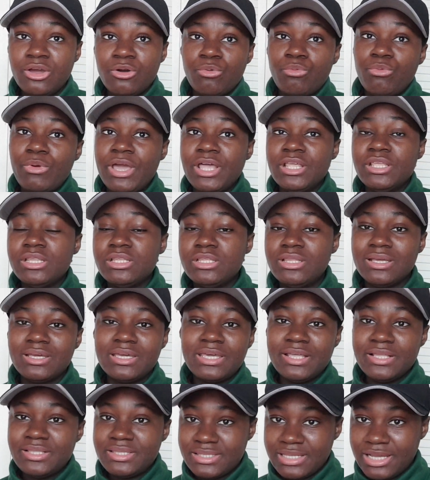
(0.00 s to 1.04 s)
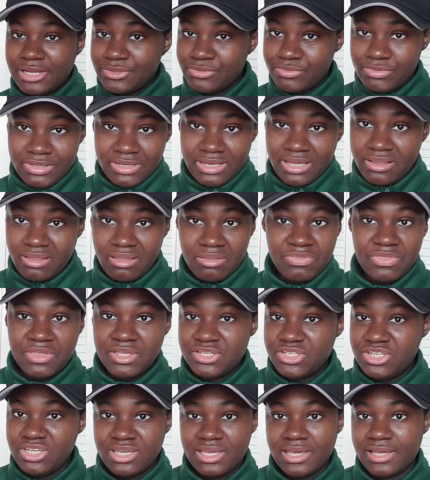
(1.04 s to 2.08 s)
when the kids are doing
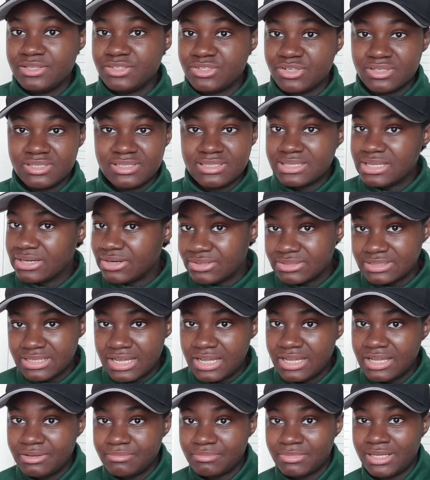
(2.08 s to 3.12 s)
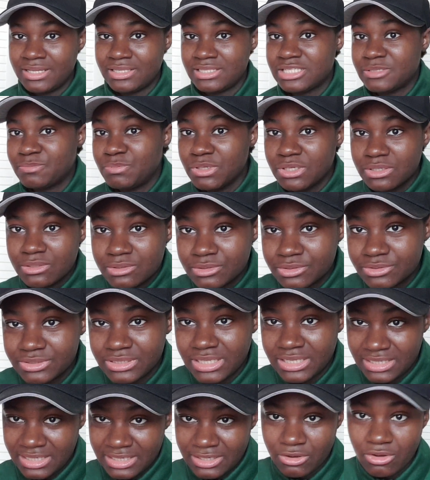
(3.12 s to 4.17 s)
anything she can just tell them and speak
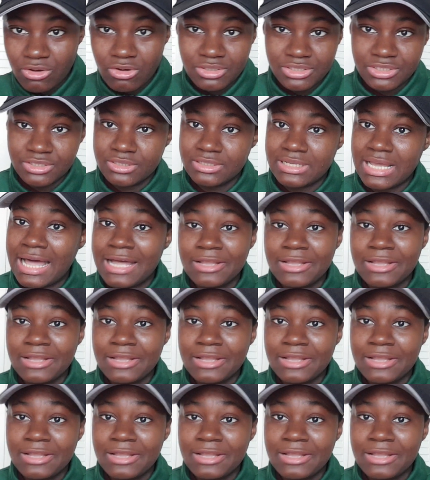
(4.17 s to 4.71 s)
korean and caution them.